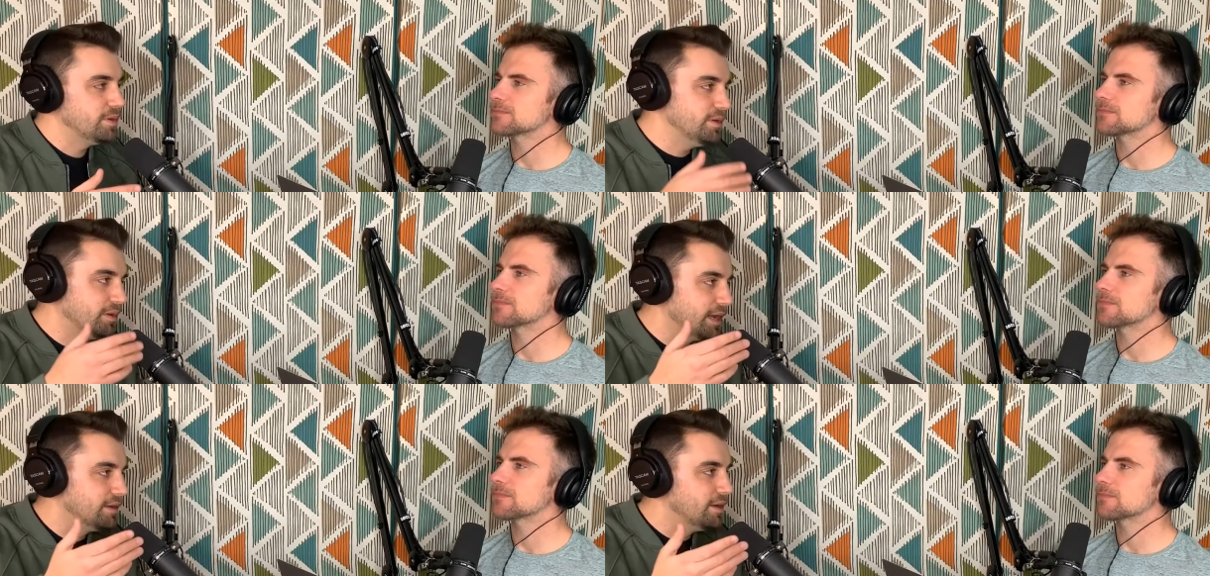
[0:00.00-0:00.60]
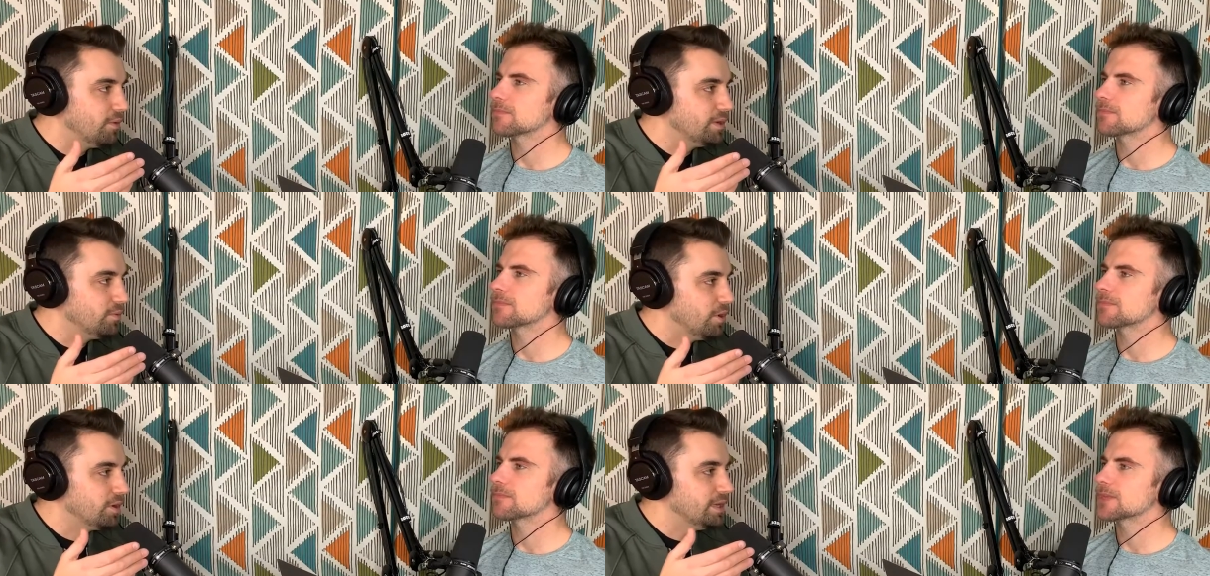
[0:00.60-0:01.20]
Speaker 1: but you got to know when
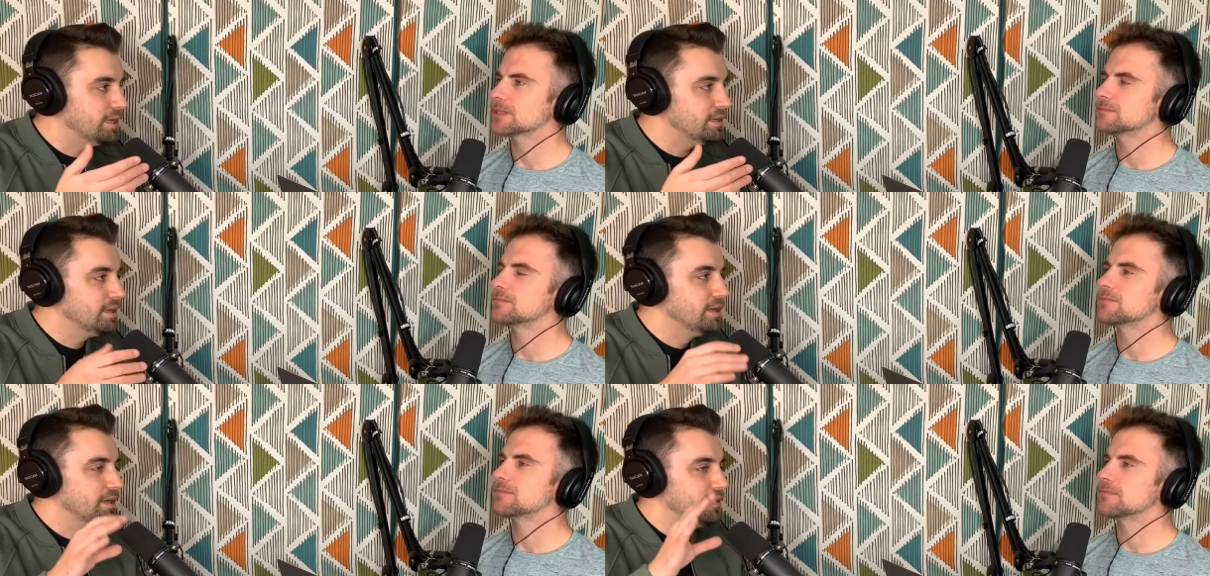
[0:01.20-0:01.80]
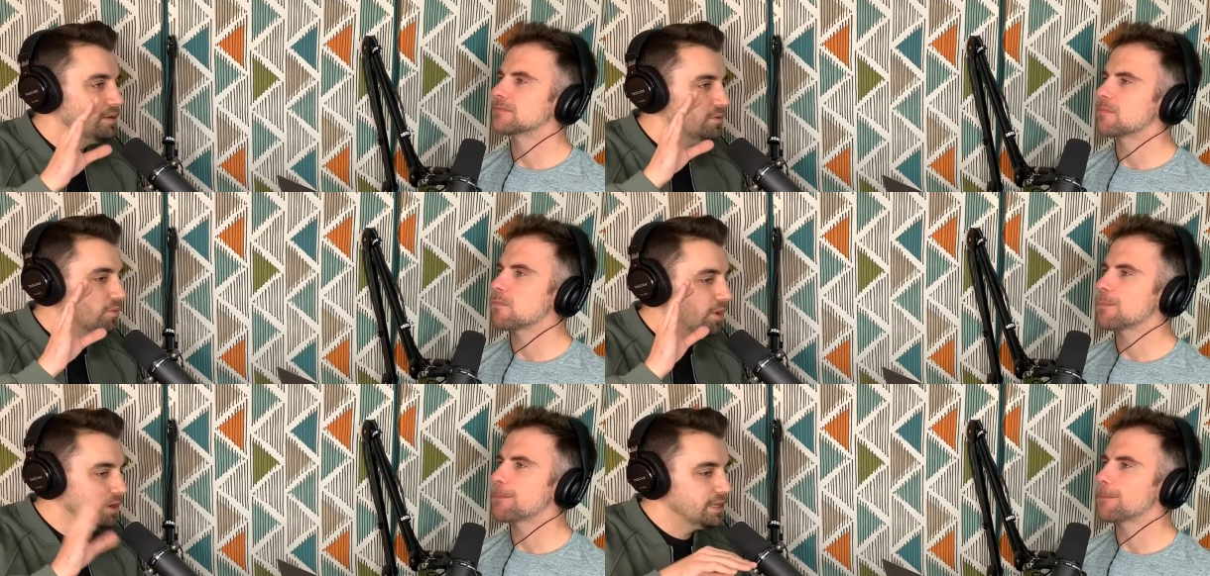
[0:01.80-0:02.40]
you walk in. You
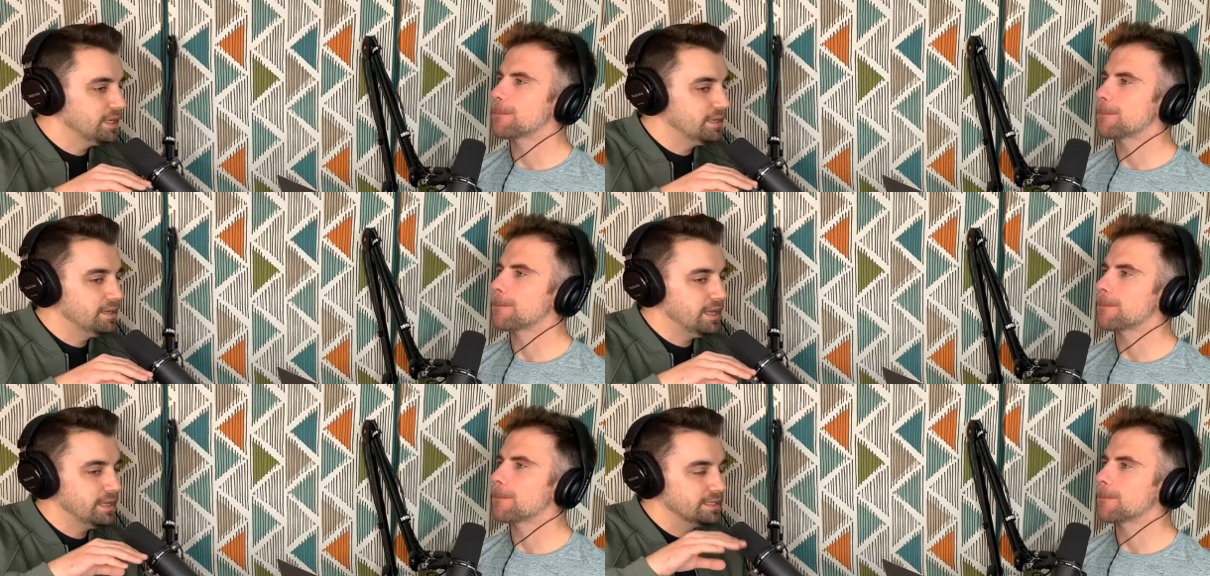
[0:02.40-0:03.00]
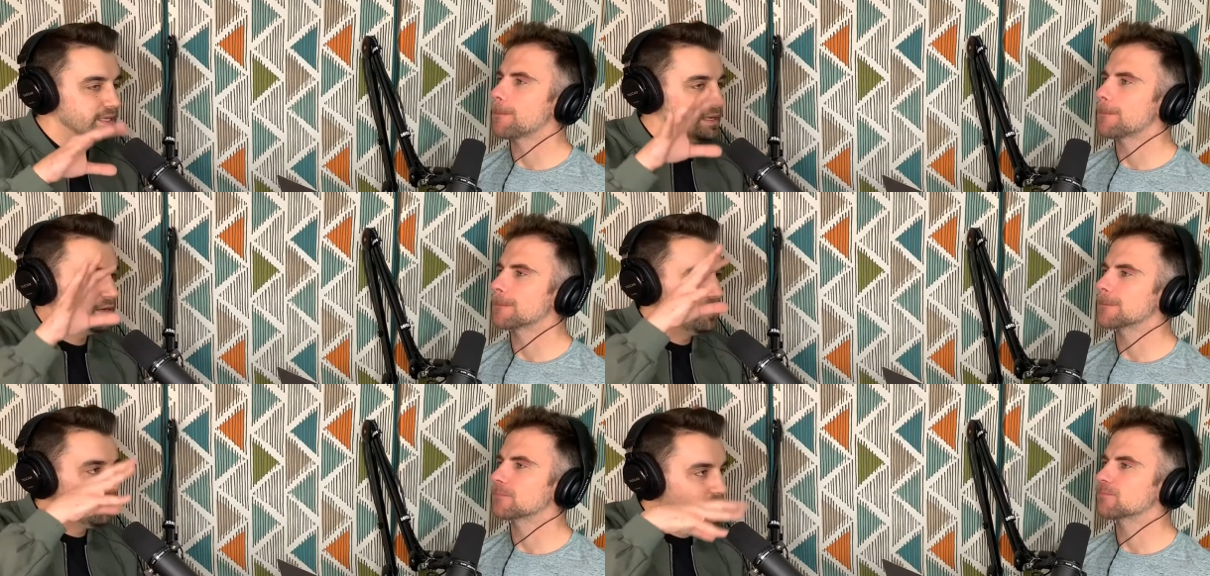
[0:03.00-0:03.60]
walk in, and it's like
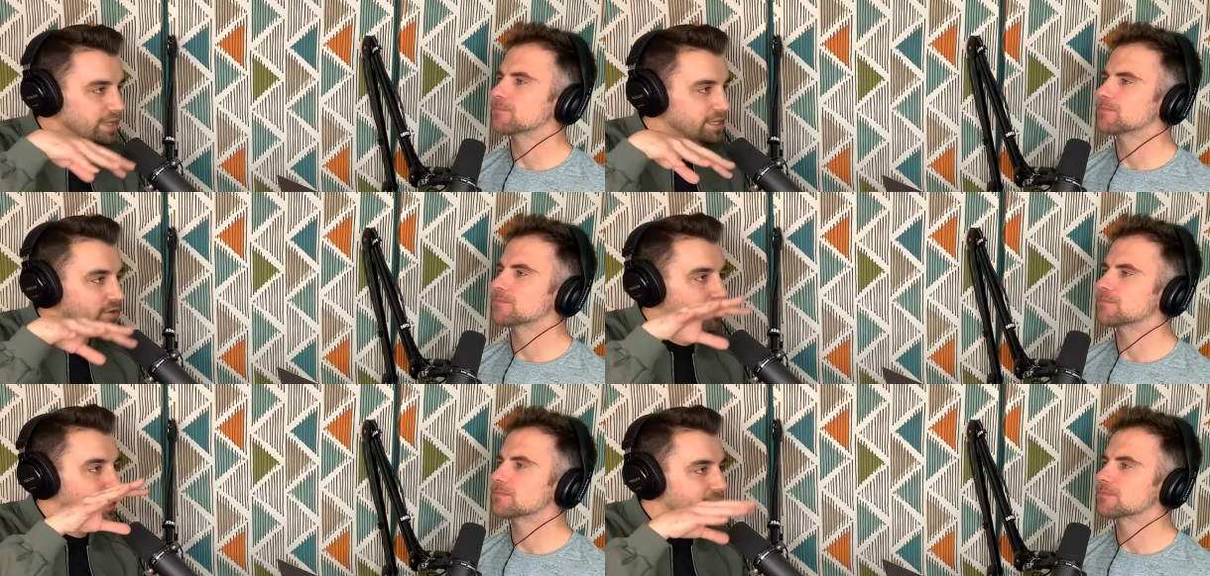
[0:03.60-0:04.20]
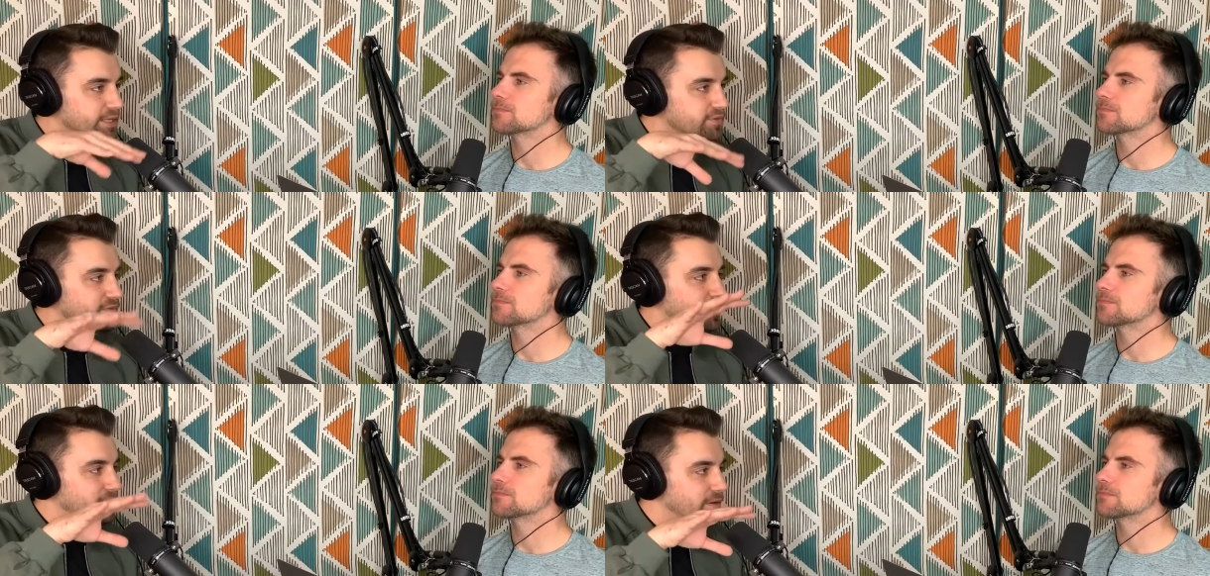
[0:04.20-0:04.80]
an old like garage
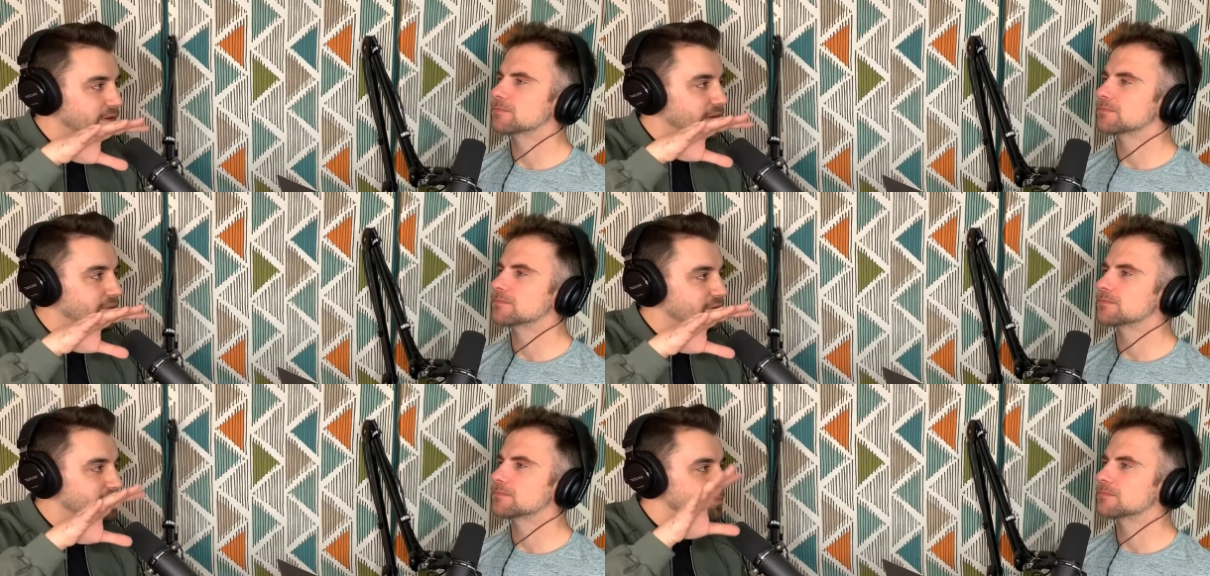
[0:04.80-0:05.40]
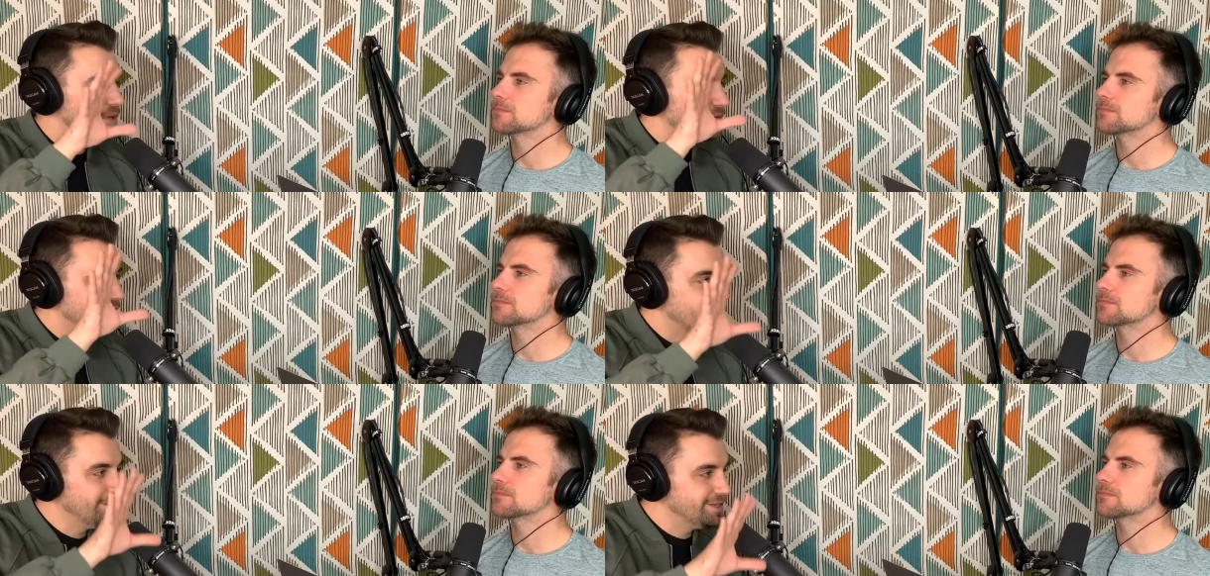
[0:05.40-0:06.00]
feel, and there's a big
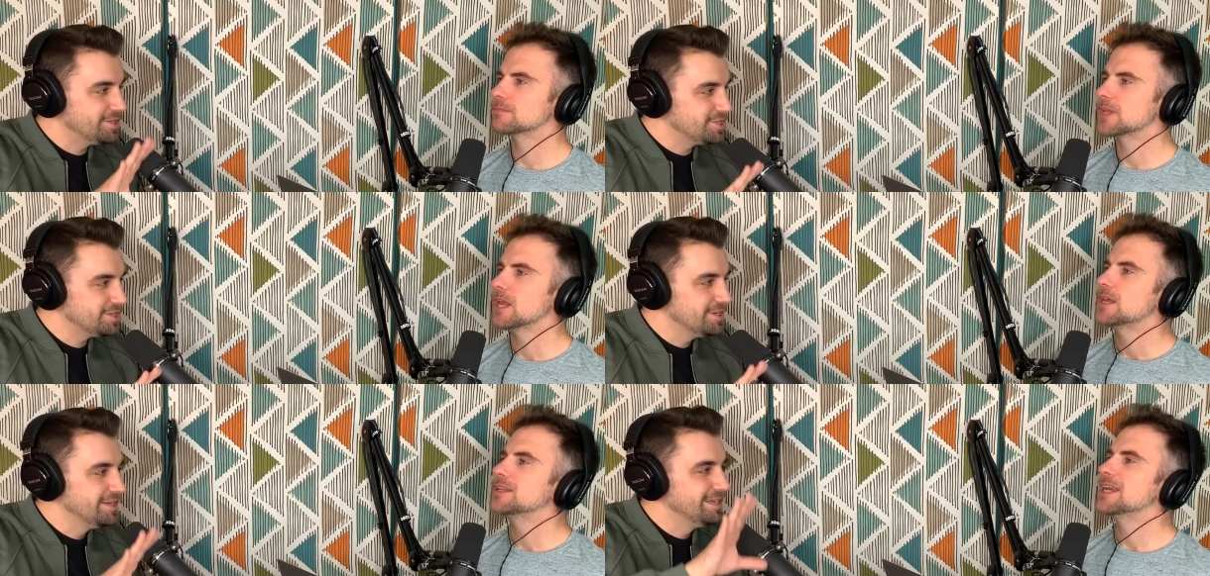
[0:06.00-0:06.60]
fridge.